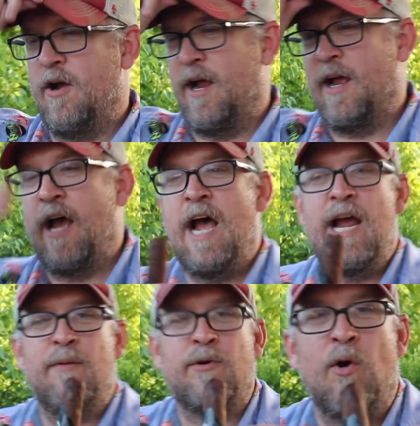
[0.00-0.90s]
All right, I
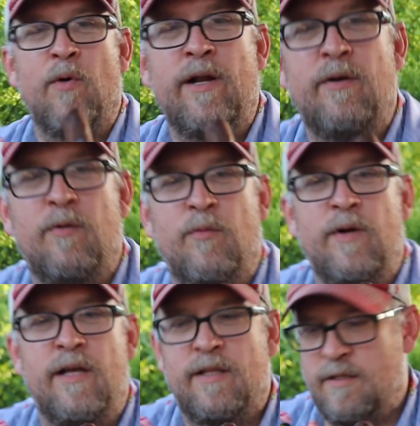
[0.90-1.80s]
am going
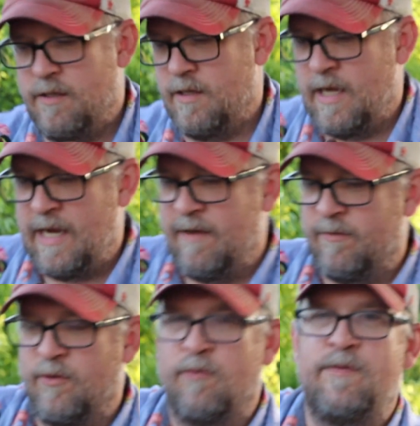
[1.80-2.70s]
with, I have a
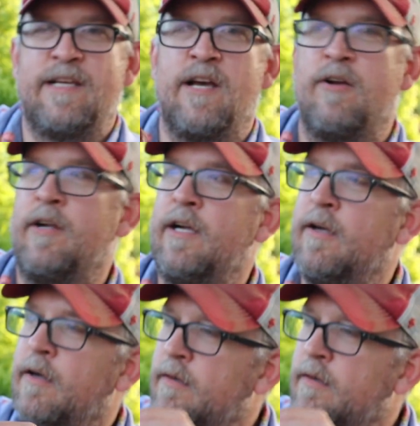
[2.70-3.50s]
little V cutter here,